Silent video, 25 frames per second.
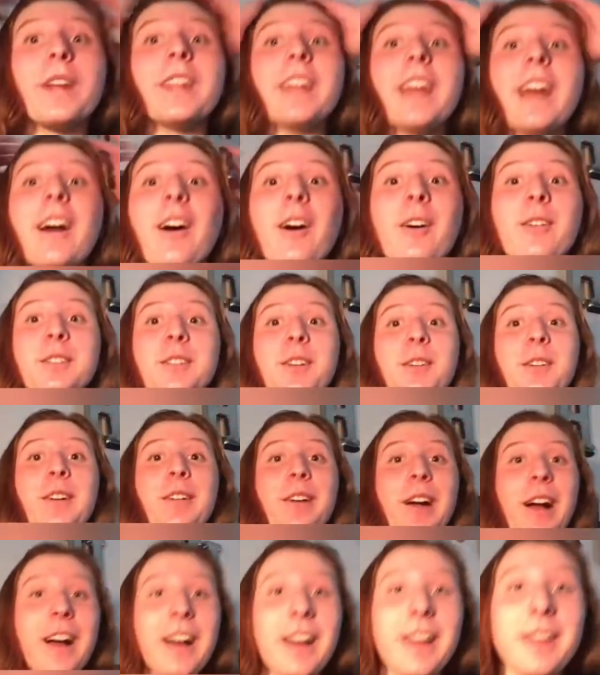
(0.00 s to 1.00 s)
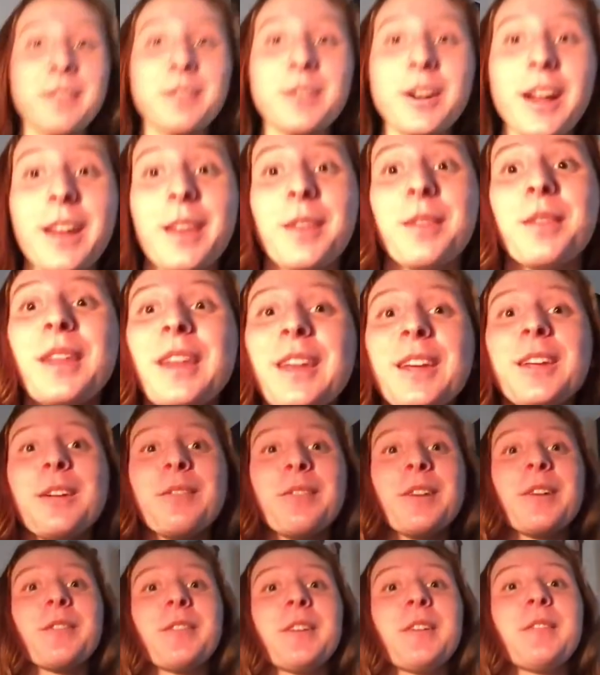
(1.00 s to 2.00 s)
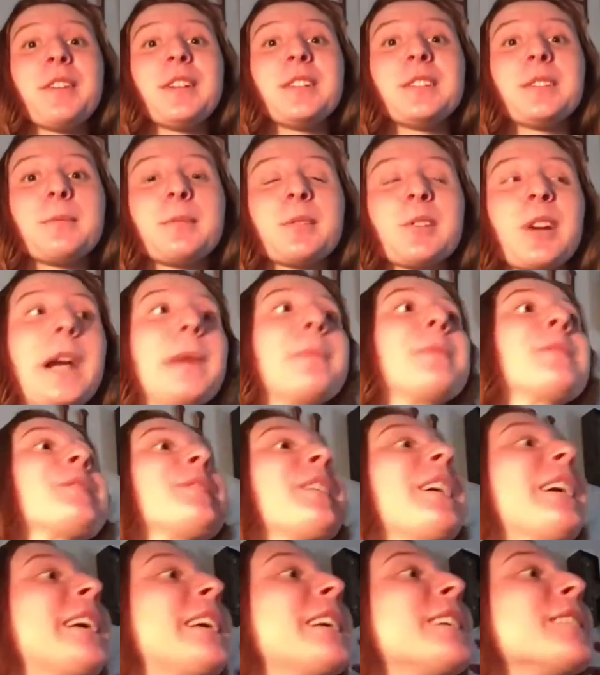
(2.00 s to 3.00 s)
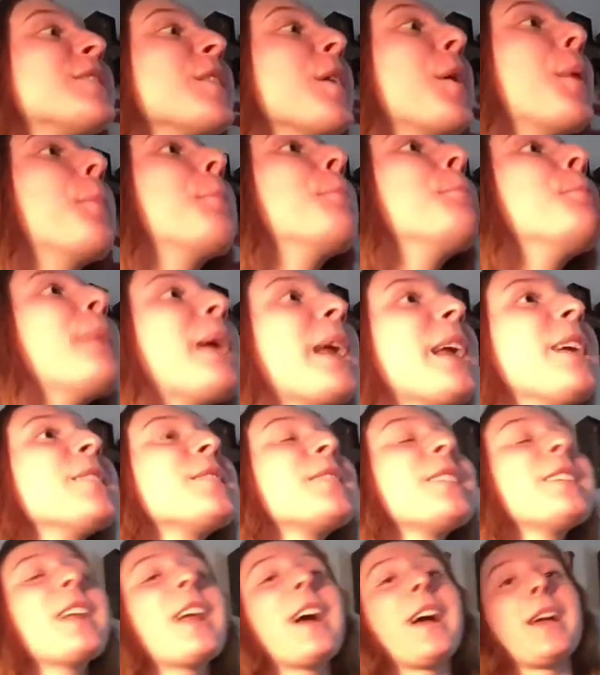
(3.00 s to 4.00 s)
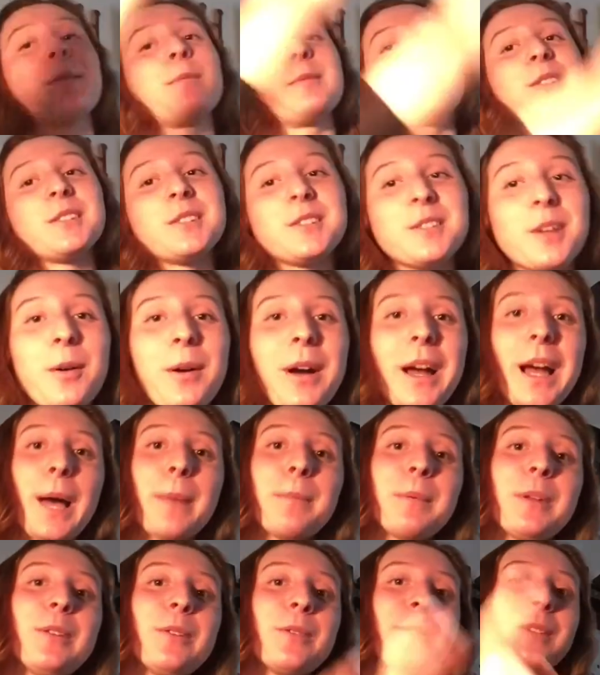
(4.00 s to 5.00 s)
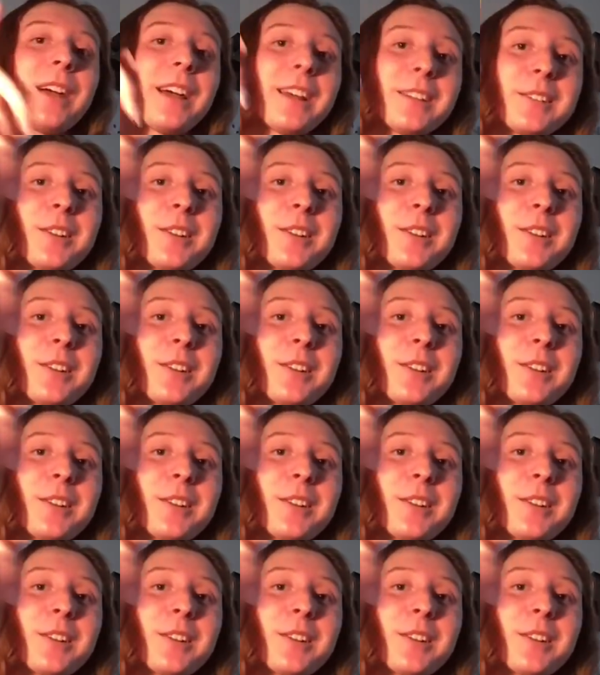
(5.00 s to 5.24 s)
yeah, also I forgot, thank you for 50 subscribers. That is amazing. I am so happy. You guys